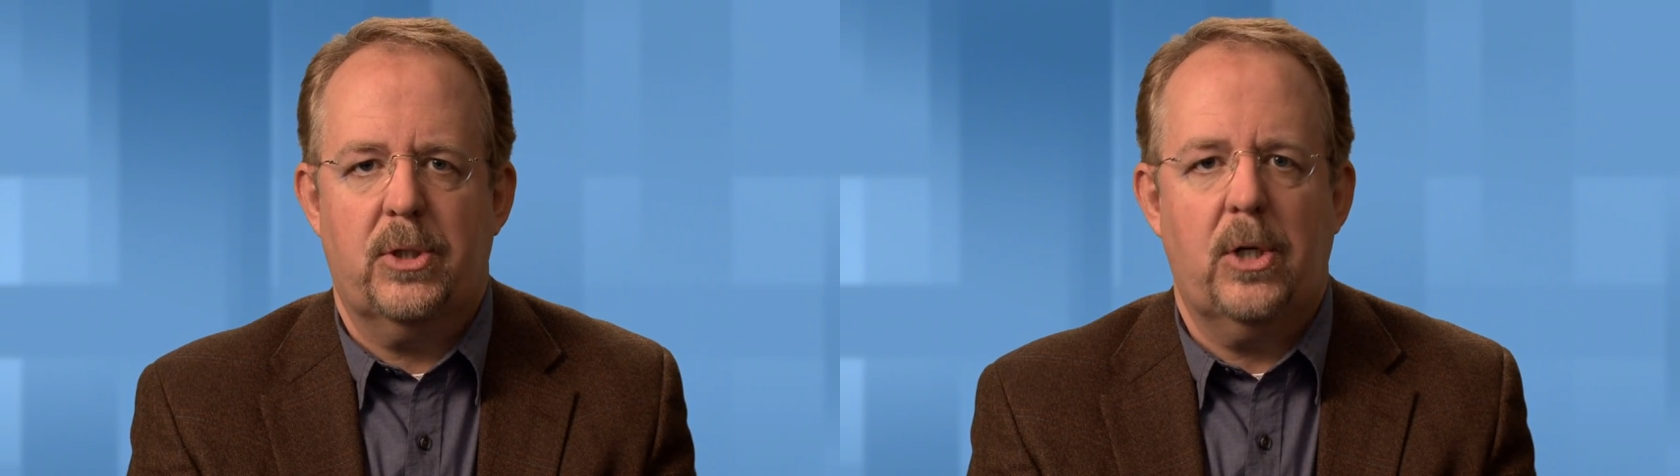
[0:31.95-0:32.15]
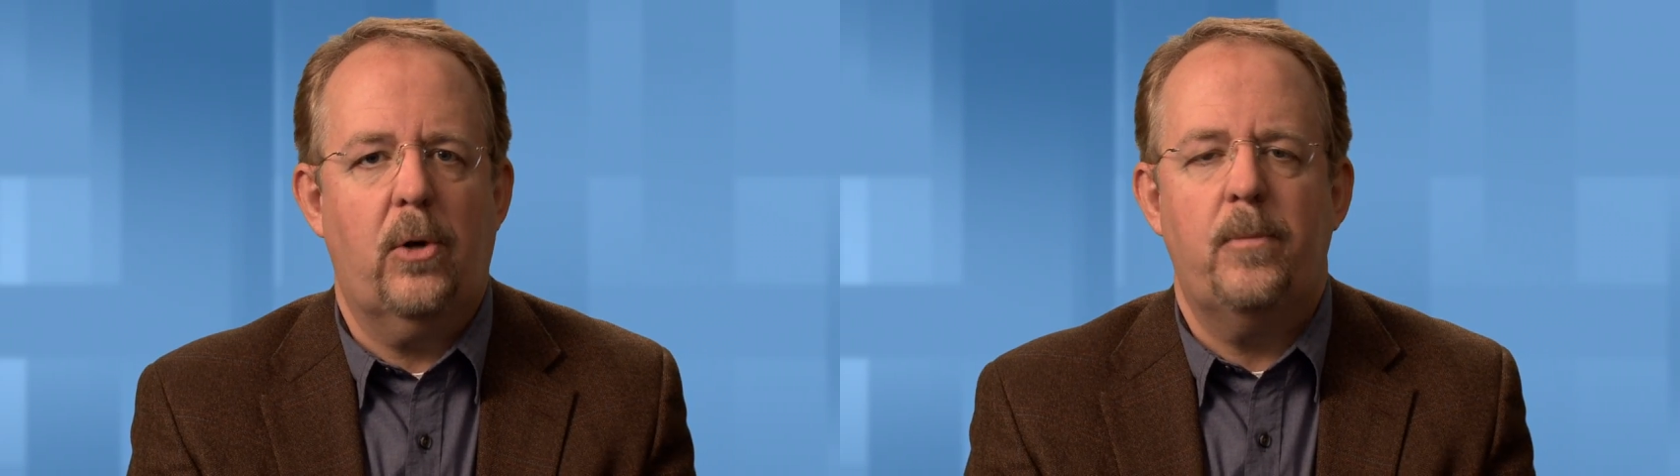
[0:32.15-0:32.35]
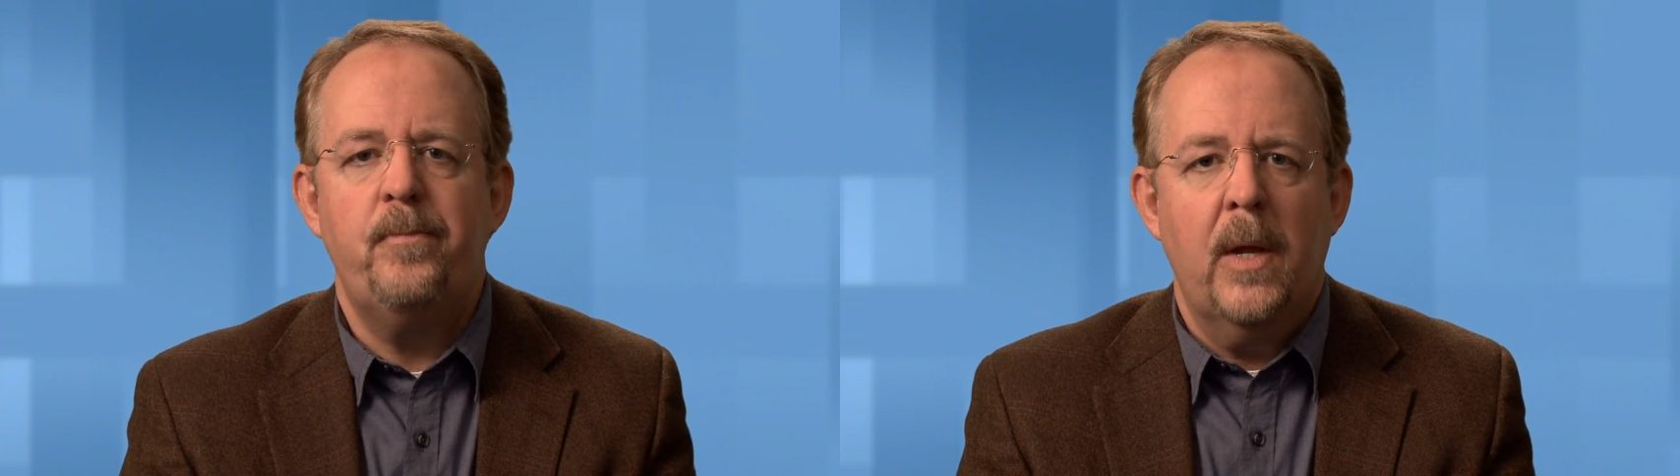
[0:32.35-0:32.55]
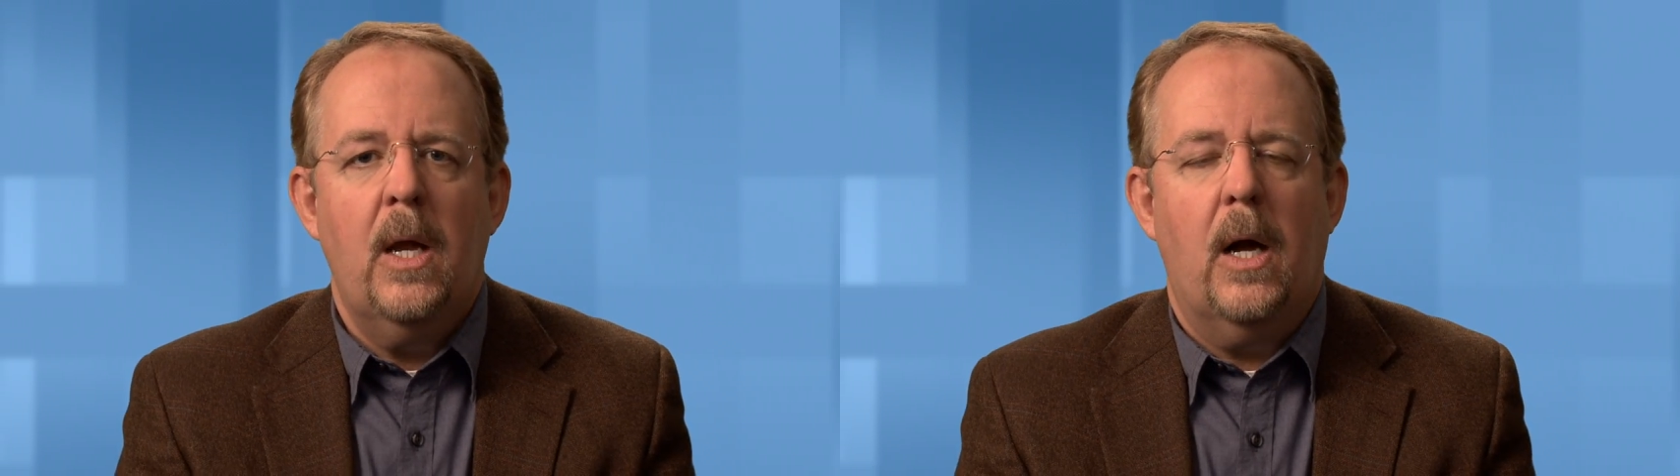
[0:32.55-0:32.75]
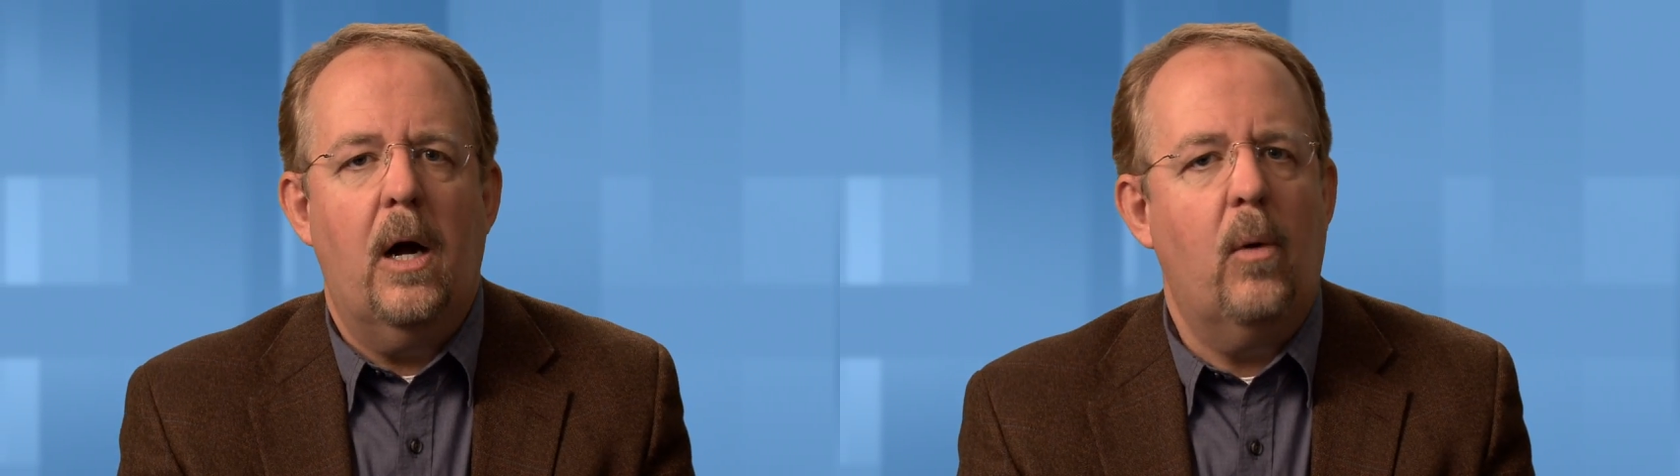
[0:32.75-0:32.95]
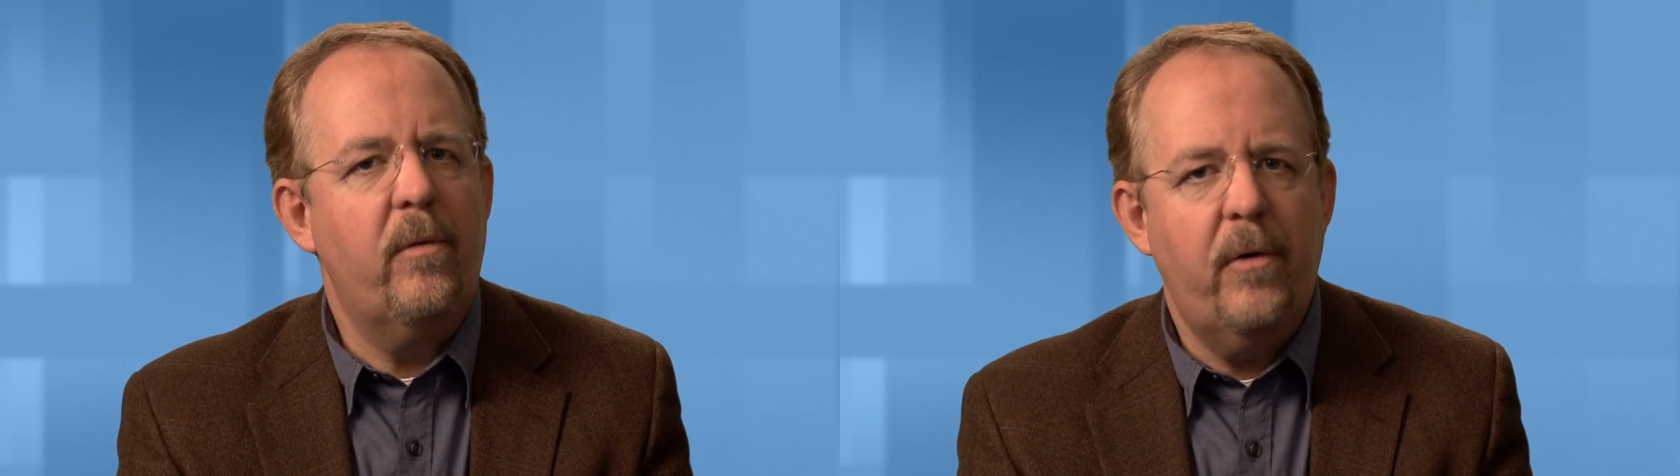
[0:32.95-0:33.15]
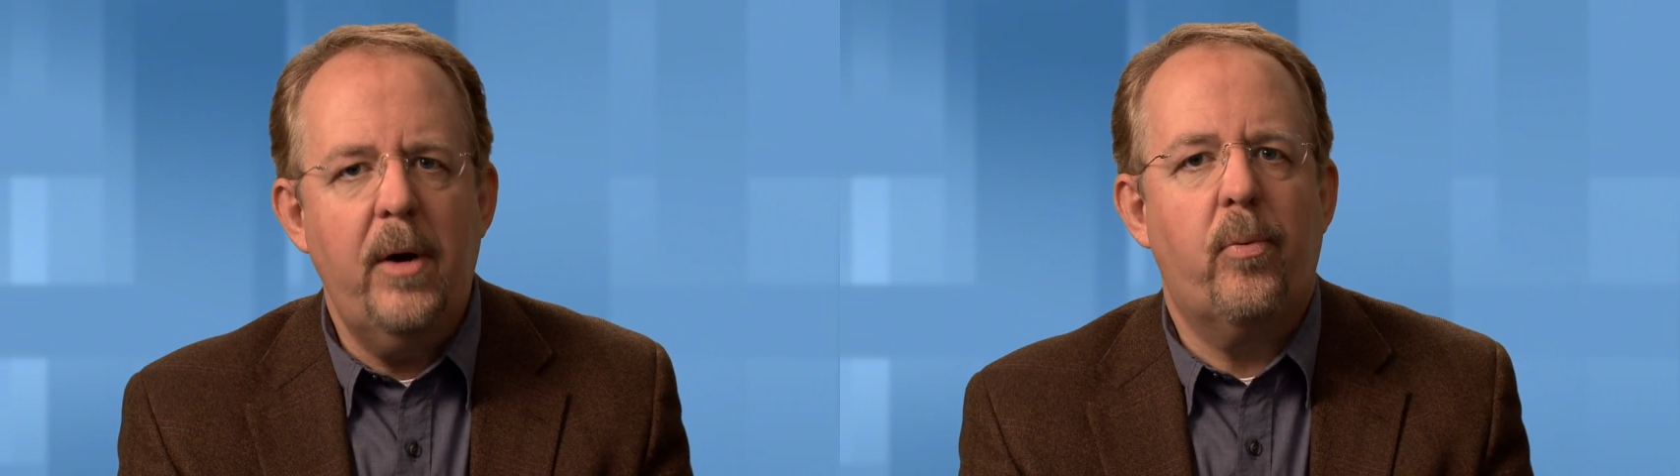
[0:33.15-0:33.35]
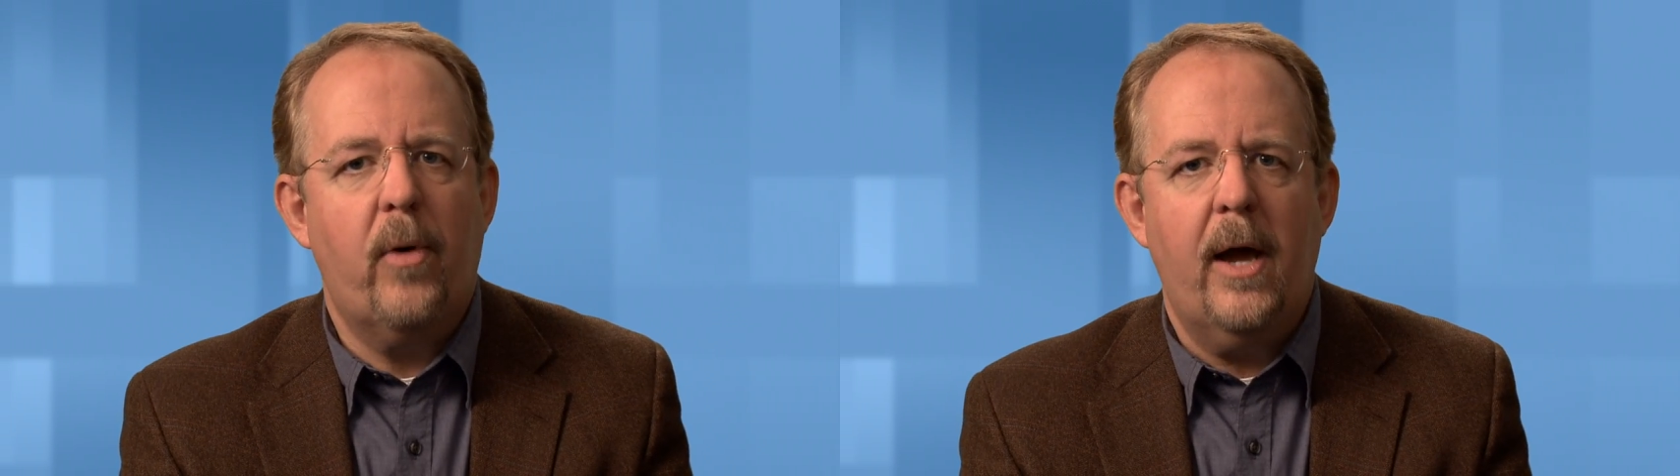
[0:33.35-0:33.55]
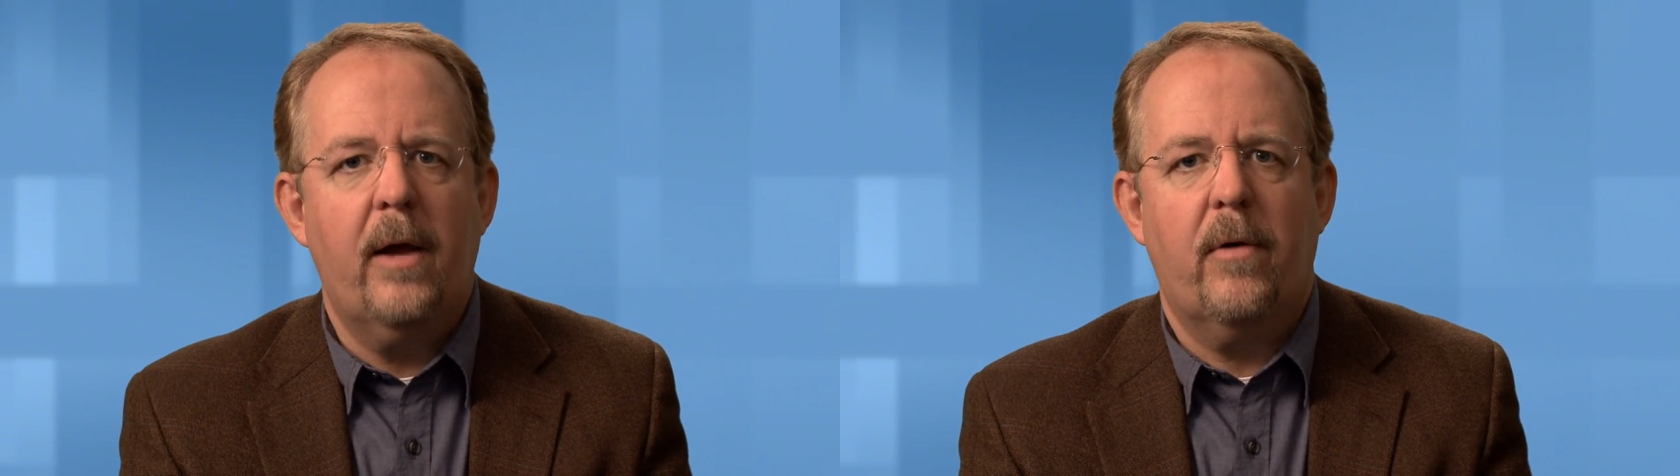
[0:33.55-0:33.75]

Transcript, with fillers: So uh, we're very proud